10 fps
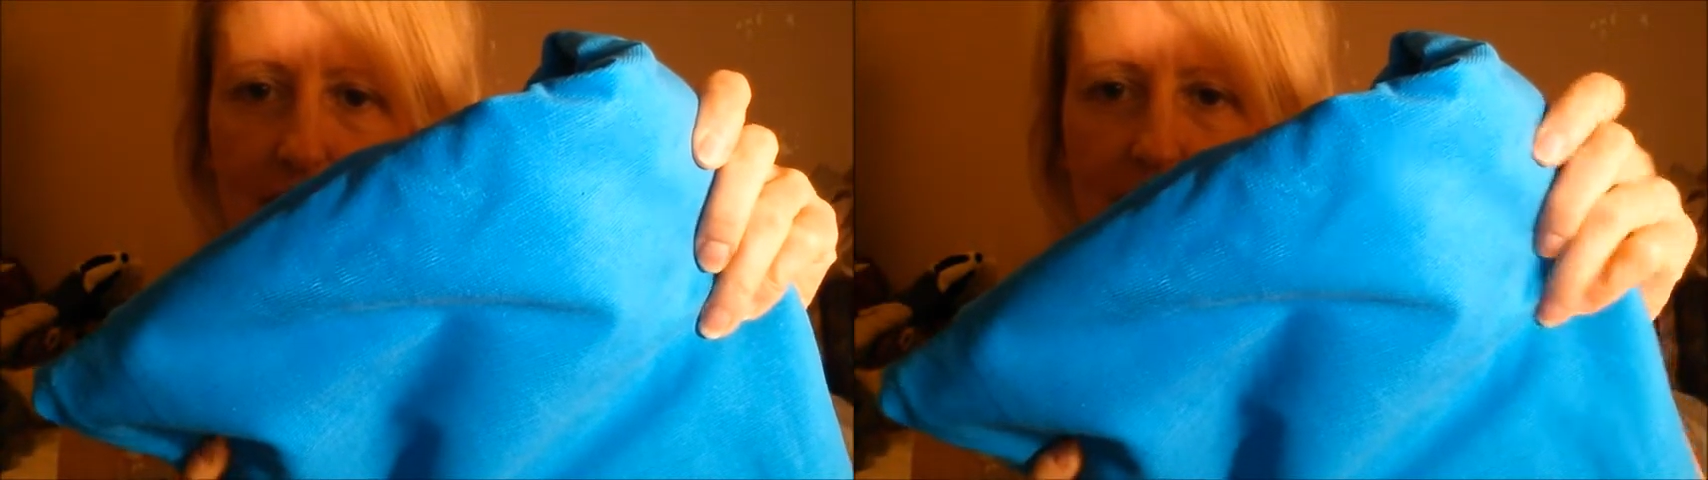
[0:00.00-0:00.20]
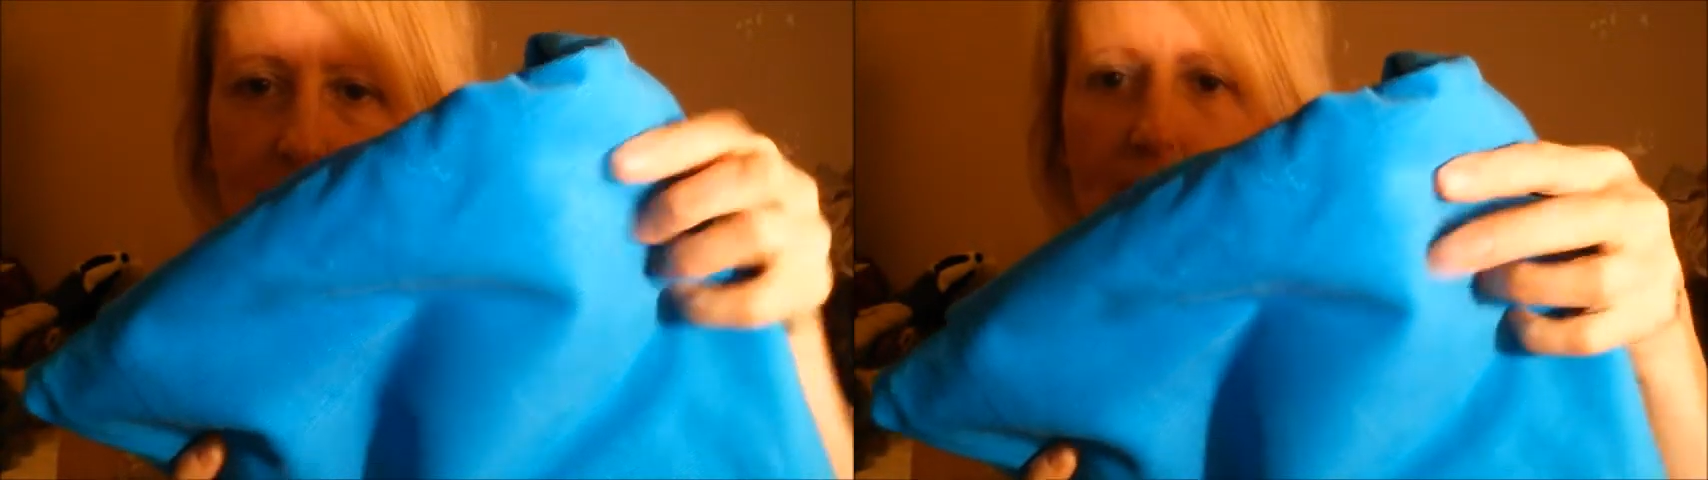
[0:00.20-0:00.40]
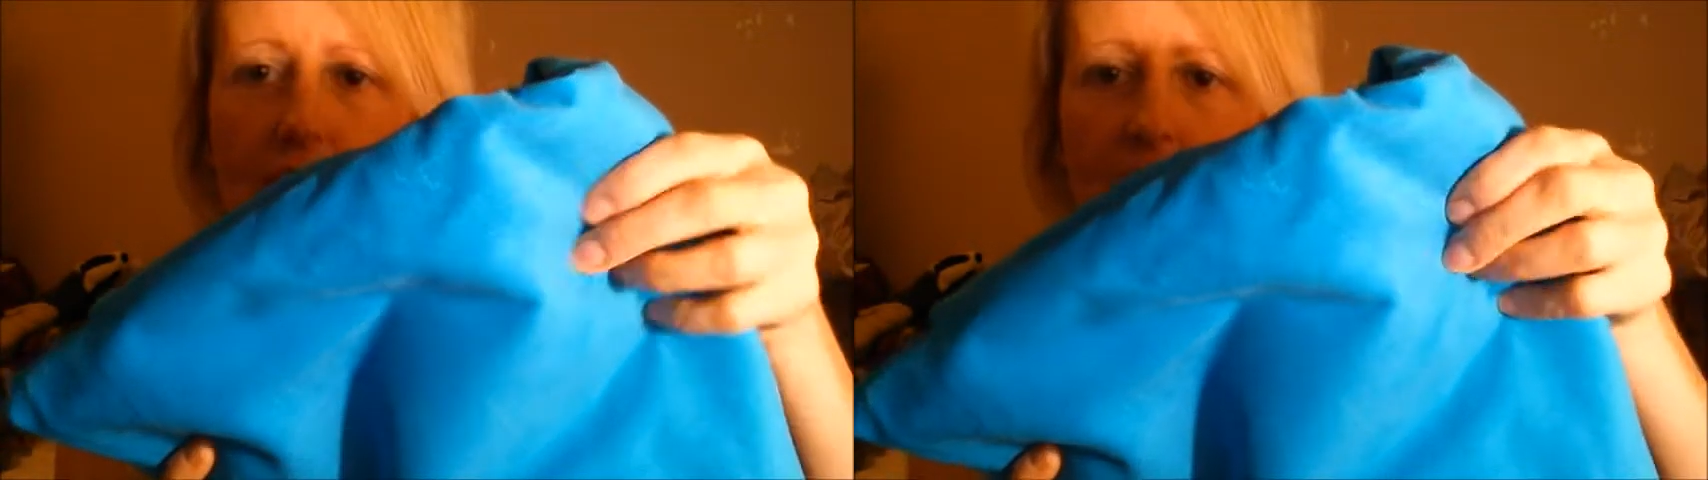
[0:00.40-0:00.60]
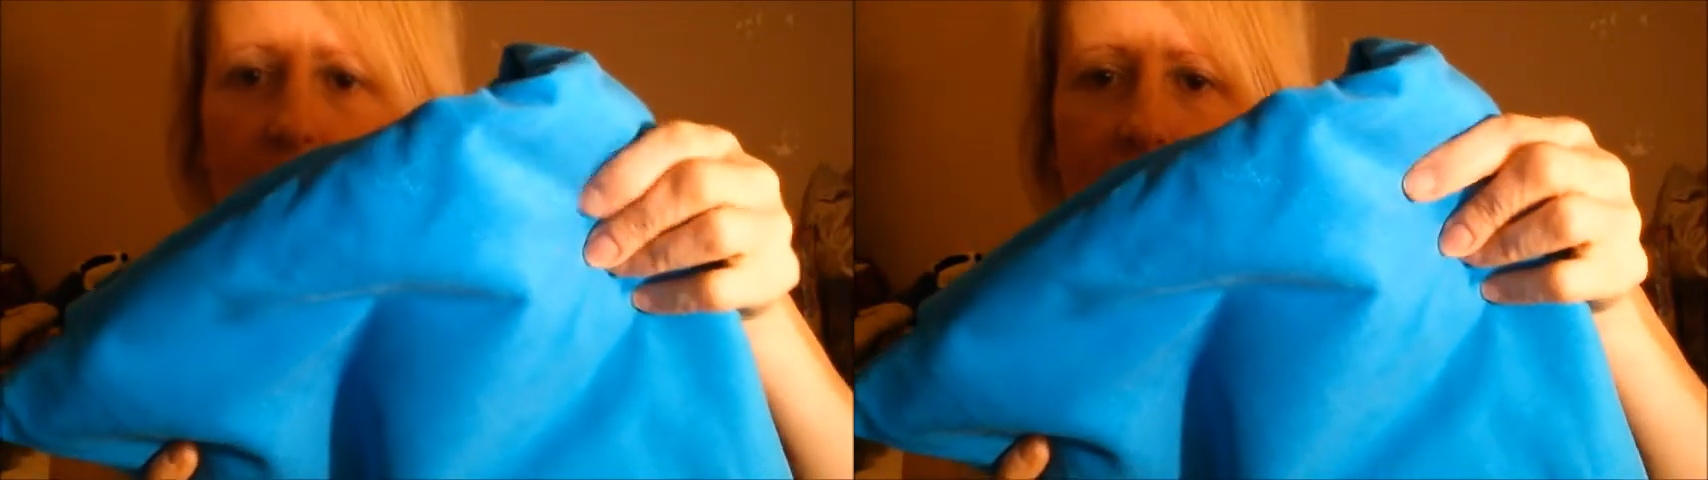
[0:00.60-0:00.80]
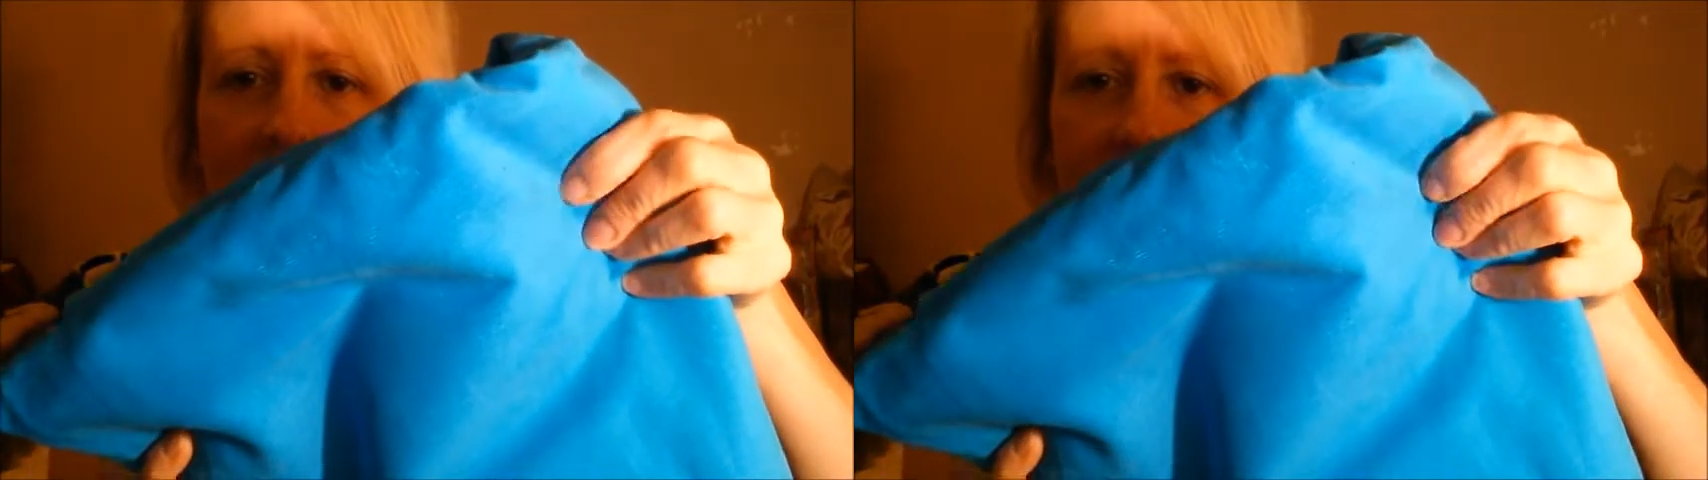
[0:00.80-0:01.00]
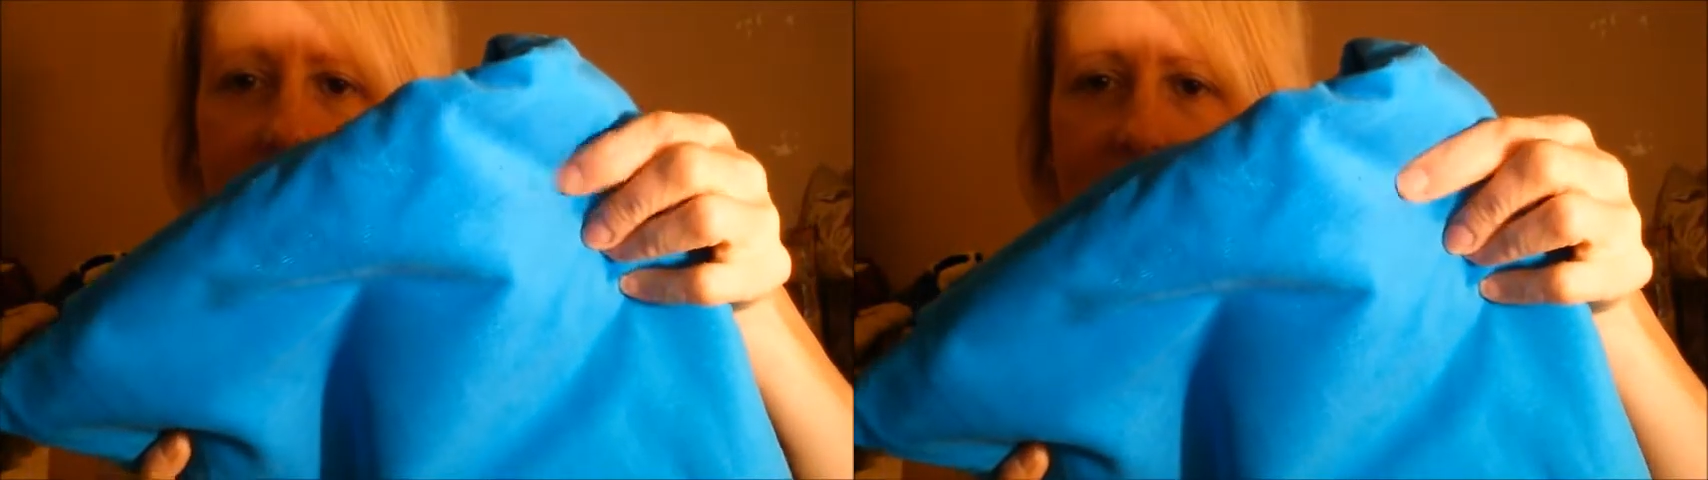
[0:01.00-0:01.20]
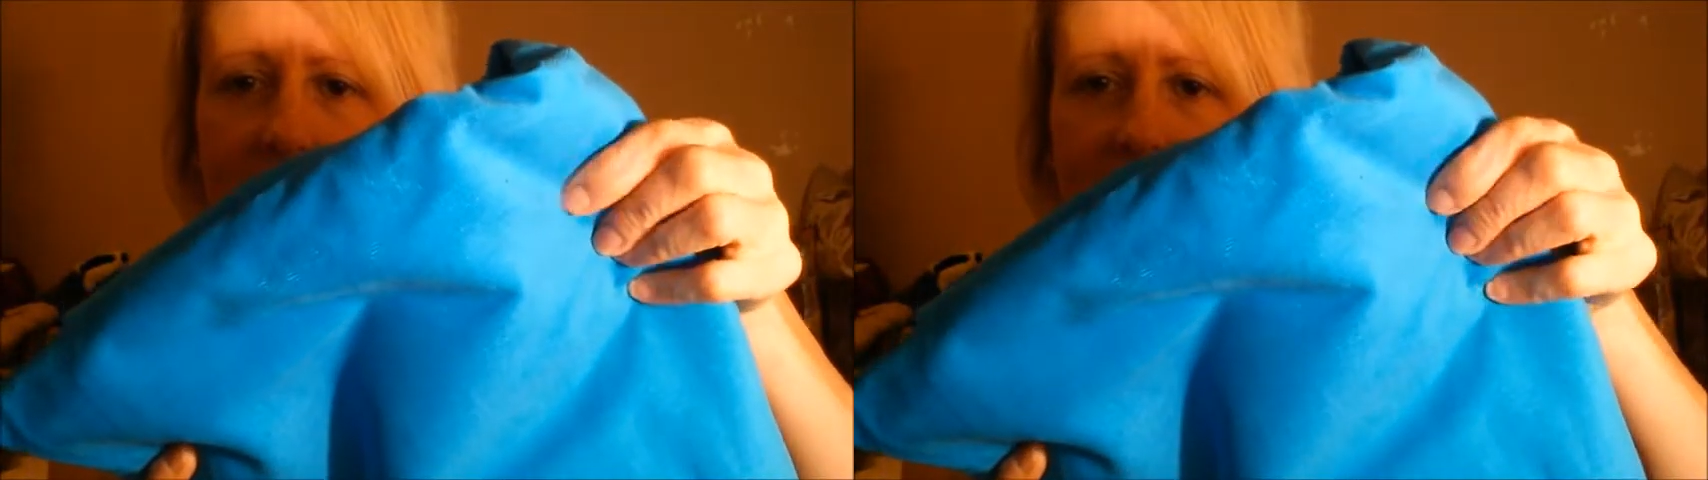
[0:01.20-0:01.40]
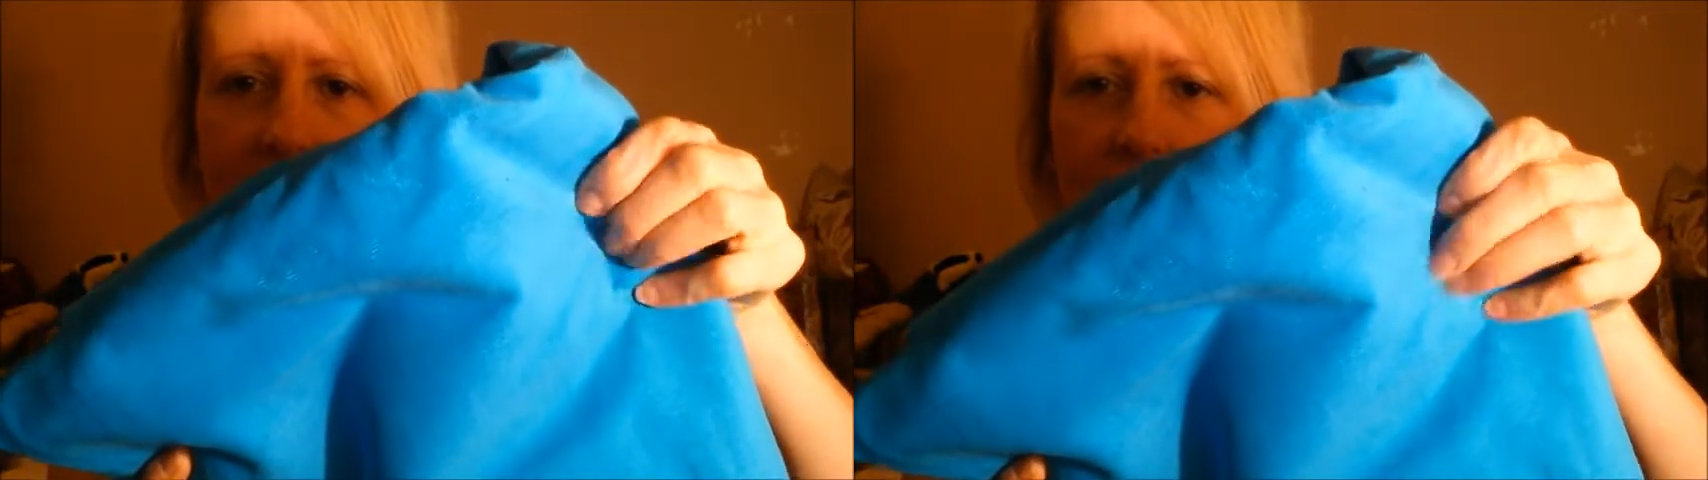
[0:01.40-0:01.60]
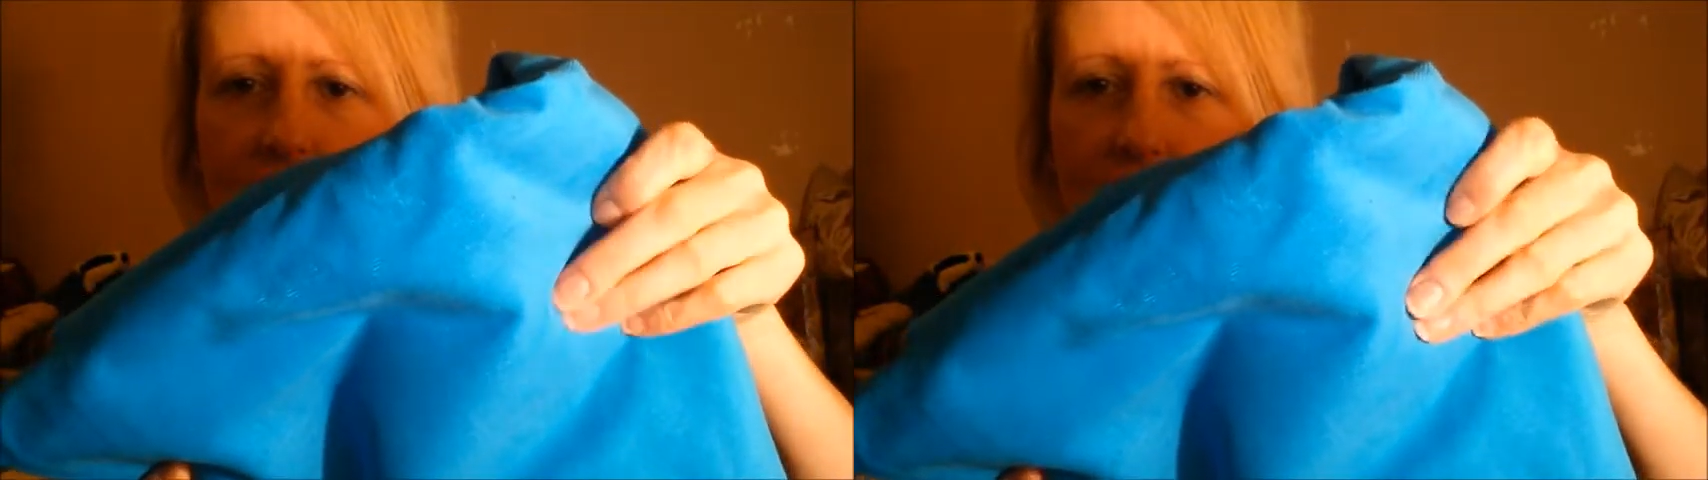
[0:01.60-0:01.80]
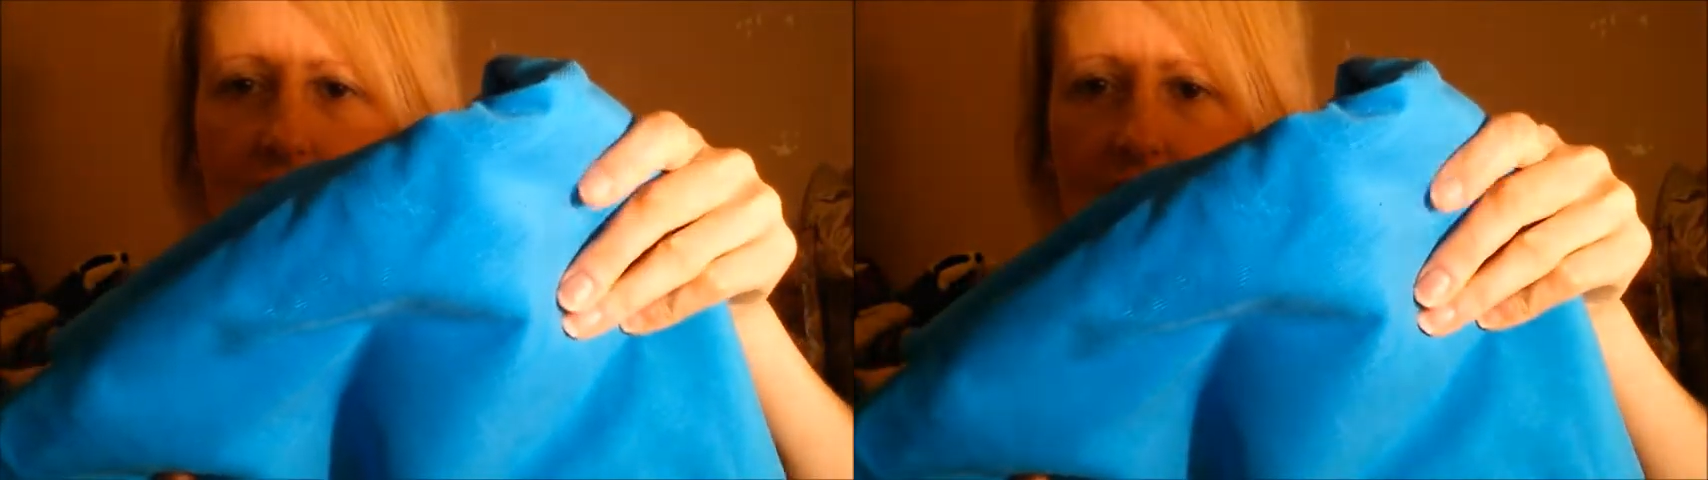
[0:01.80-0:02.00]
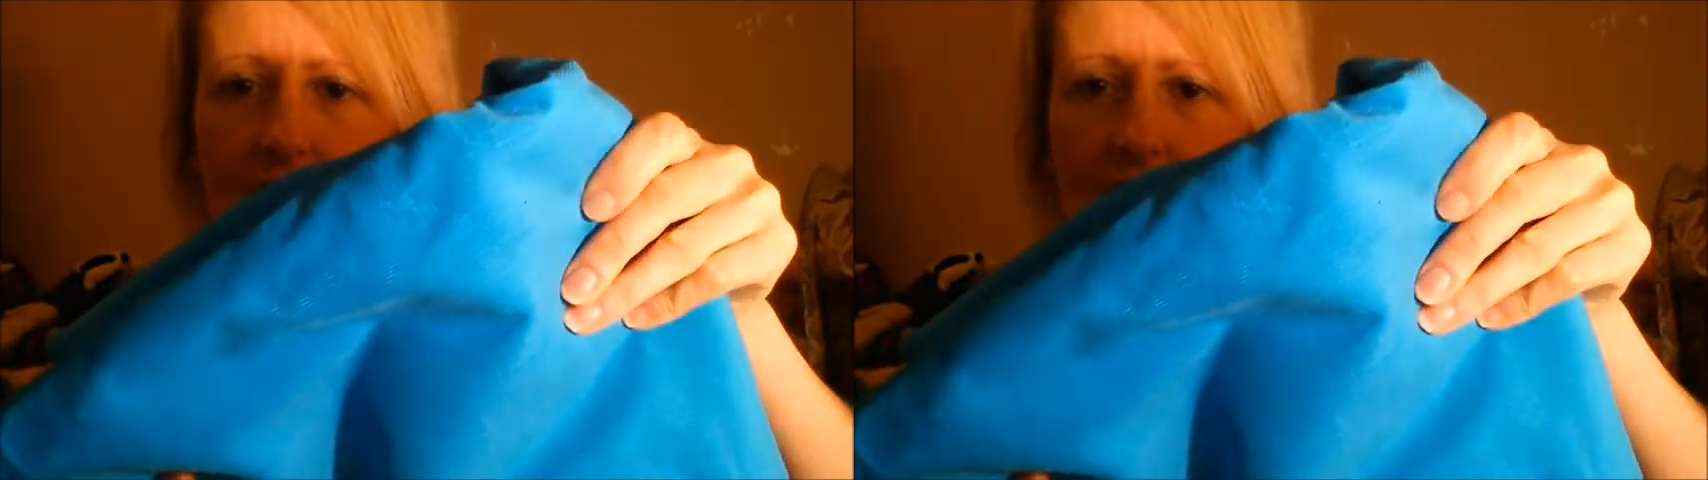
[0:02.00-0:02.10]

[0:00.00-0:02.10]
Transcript: blue, and it's